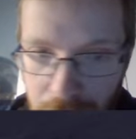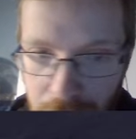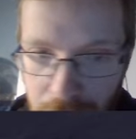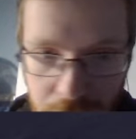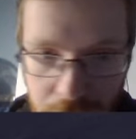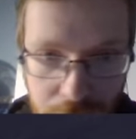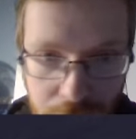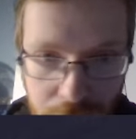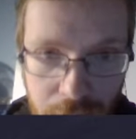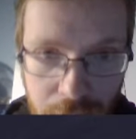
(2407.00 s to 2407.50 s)

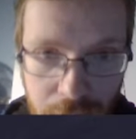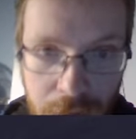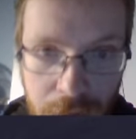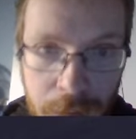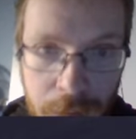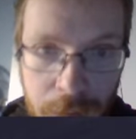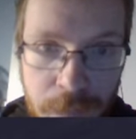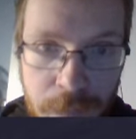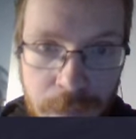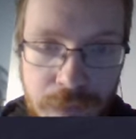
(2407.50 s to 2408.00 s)
Um,
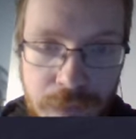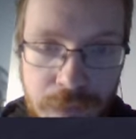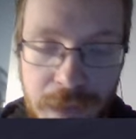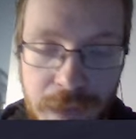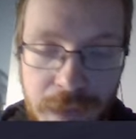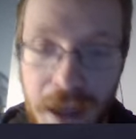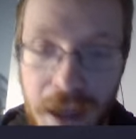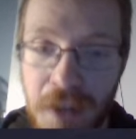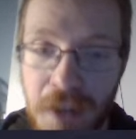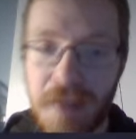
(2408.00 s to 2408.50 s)
yeah,
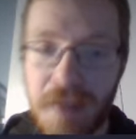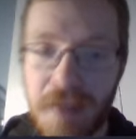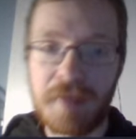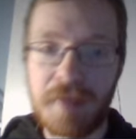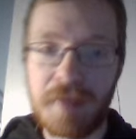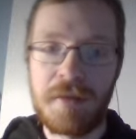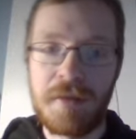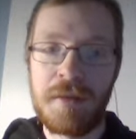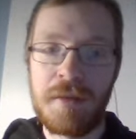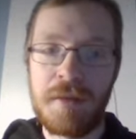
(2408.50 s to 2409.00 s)
nice.
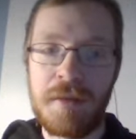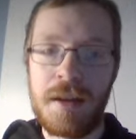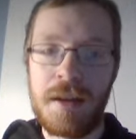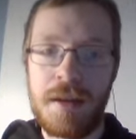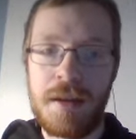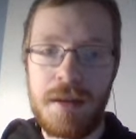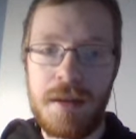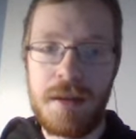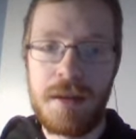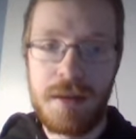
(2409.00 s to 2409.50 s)
Okay.
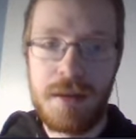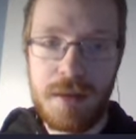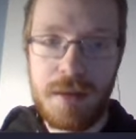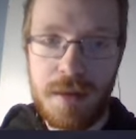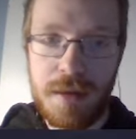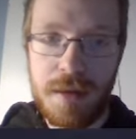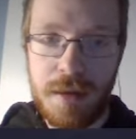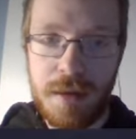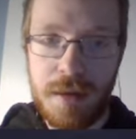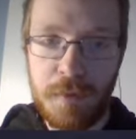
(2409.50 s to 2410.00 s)
It
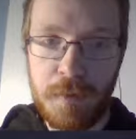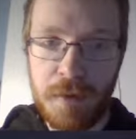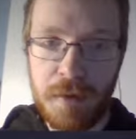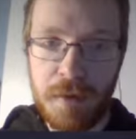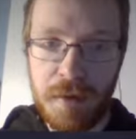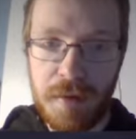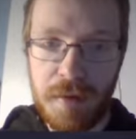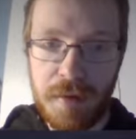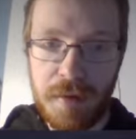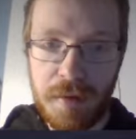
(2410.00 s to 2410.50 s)
was.
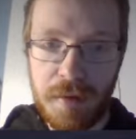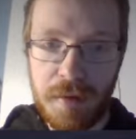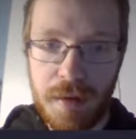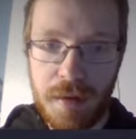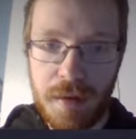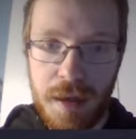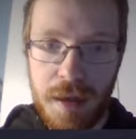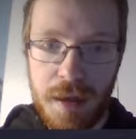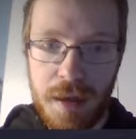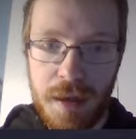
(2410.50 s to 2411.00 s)

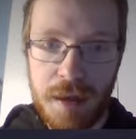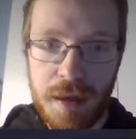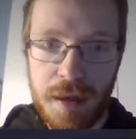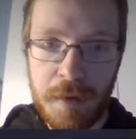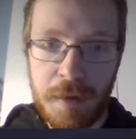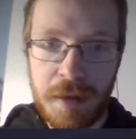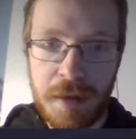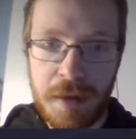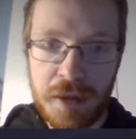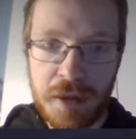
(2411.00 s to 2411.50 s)
They went
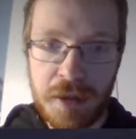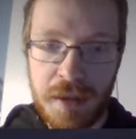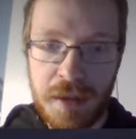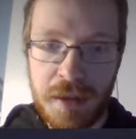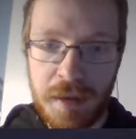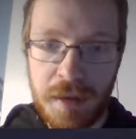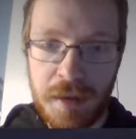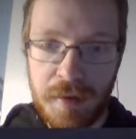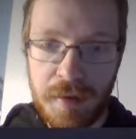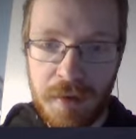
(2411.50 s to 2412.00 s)
Argentina,
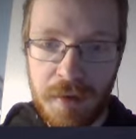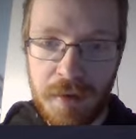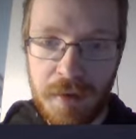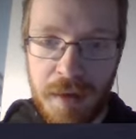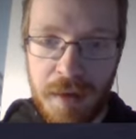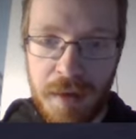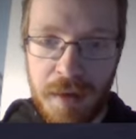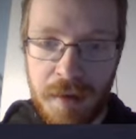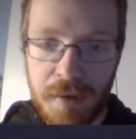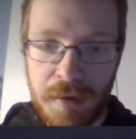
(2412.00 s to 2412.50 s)
so that is
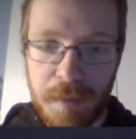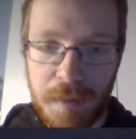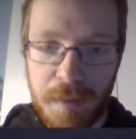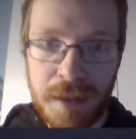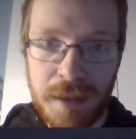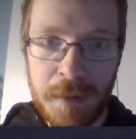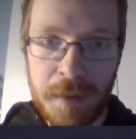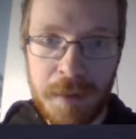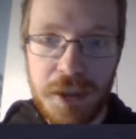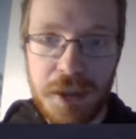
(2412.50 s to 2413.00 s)
big
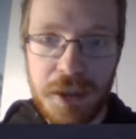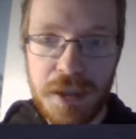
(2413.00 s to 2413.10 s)
damage.